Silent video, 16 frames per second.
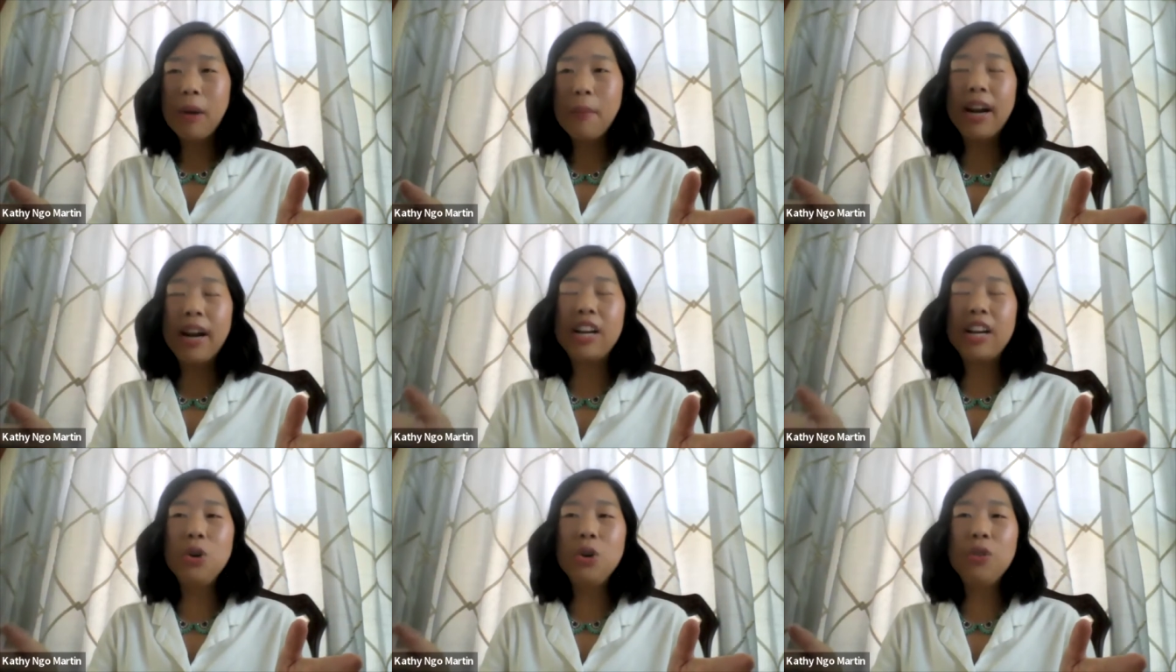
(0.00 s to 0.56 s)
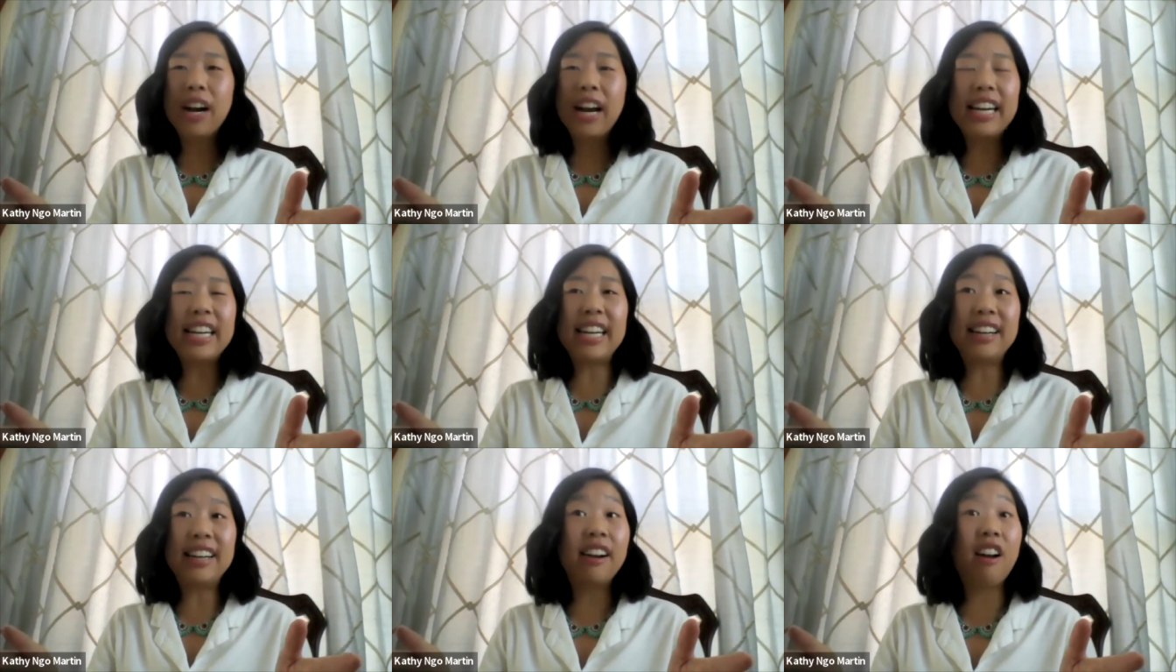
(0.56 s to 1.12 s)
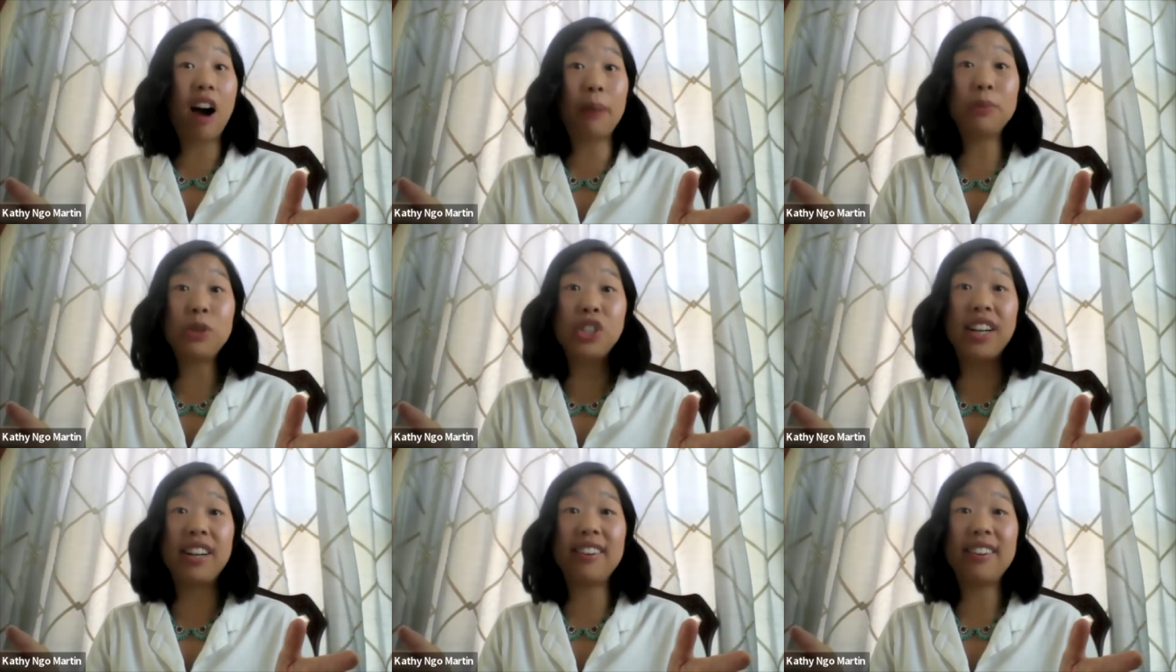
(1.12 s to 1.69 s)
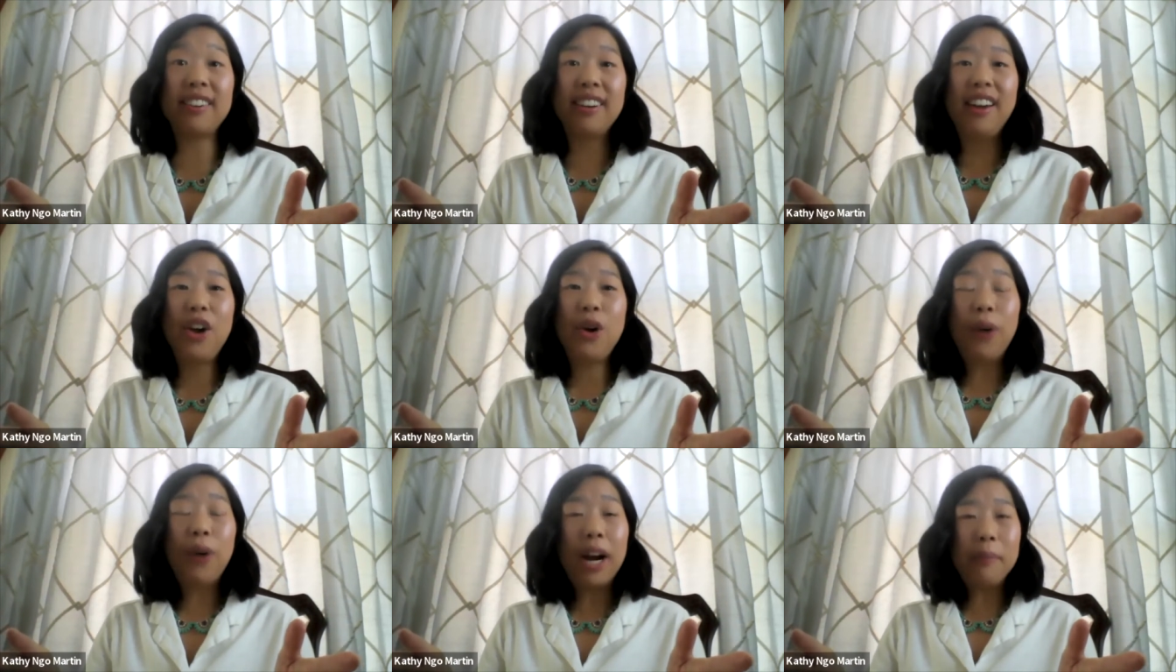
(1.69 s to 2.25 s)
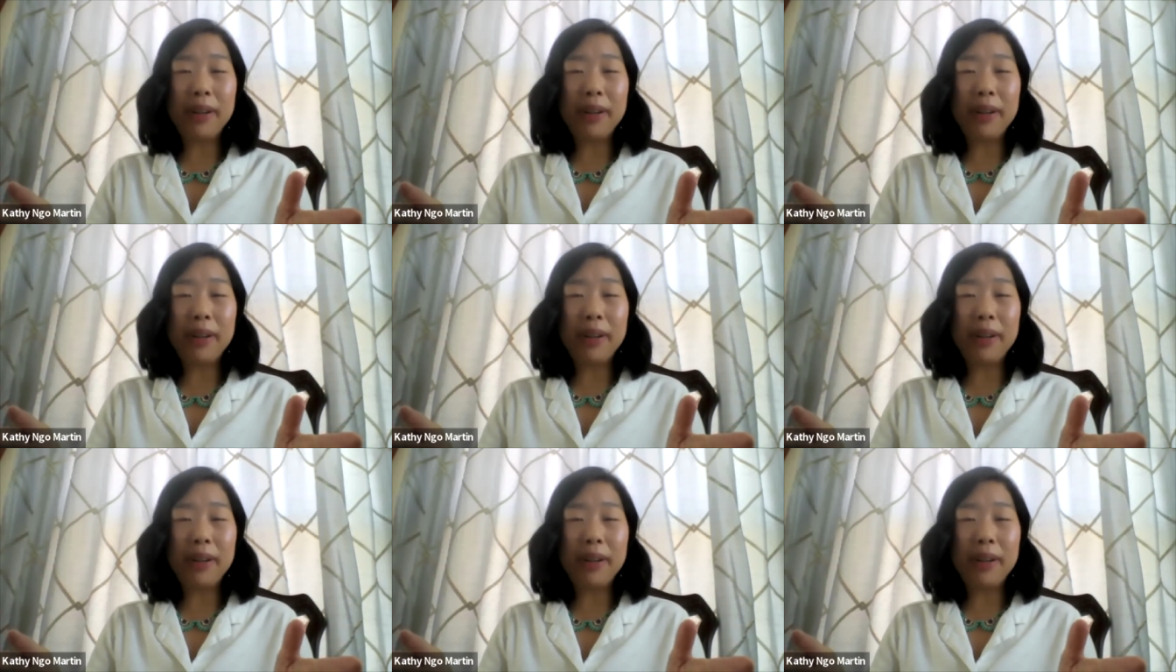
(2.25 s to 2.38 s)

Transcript: but I knew that I needed an option, right?